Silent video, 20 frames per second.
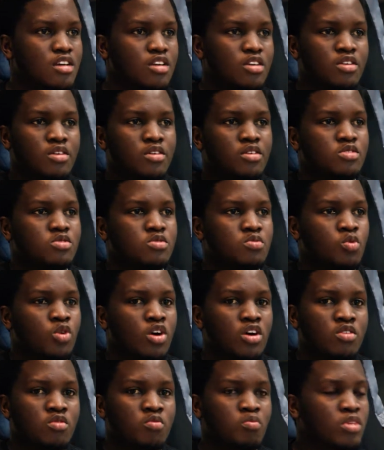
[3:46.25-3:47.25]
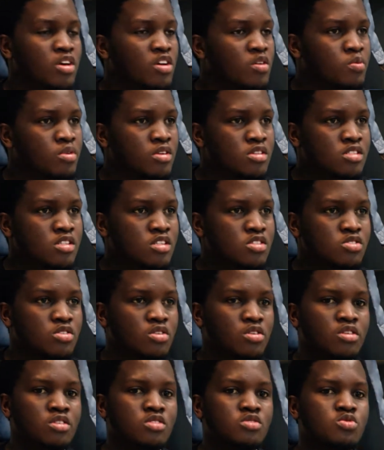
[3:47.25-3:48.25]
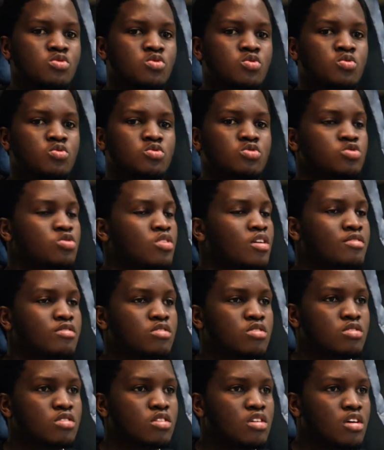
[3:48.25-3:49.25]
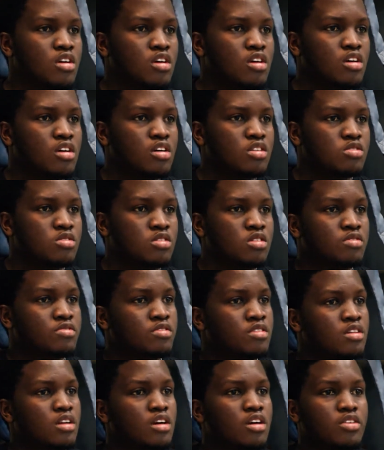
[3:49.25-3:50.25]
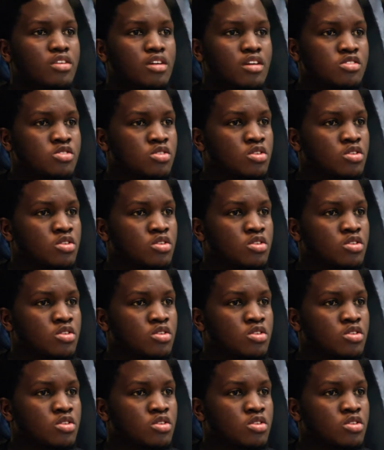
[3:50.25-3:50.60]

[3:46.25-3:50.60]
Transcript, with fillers: You're going to work on big projects. You're going to travel to different areas.